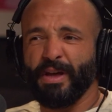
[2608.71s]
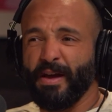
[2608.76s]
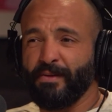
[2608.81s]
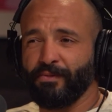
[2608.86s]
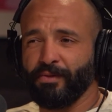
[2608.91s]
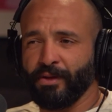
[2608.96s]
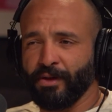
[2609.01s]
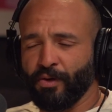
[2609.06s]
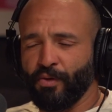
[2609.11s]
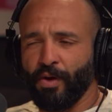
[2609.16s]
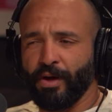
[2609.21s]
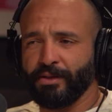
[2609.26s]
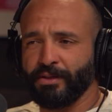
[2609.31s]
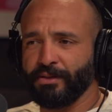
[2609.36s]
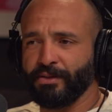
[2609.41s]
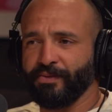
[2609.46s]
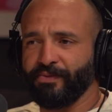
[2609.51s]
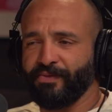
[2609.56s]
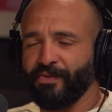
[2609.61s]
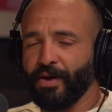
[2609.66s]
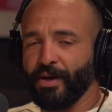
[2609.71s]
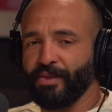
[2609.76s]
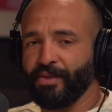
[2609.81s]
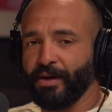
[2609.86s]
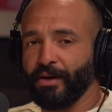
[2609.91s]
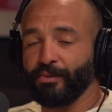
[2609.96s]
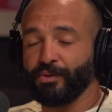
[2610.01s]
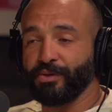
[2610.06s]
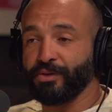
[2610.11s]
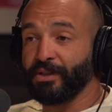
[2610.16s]
everything, crisis of faith,
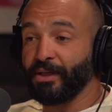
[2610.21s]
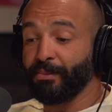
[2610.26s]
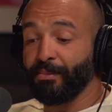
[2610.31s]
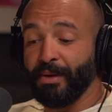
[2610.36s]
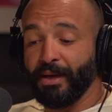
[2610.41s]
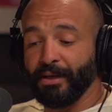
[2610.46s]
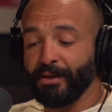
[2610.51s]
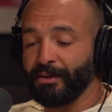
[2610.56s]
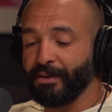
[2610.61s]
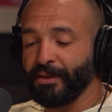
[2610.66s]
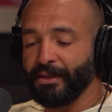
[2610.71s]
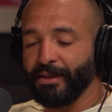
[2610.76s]
and I was just like, maybe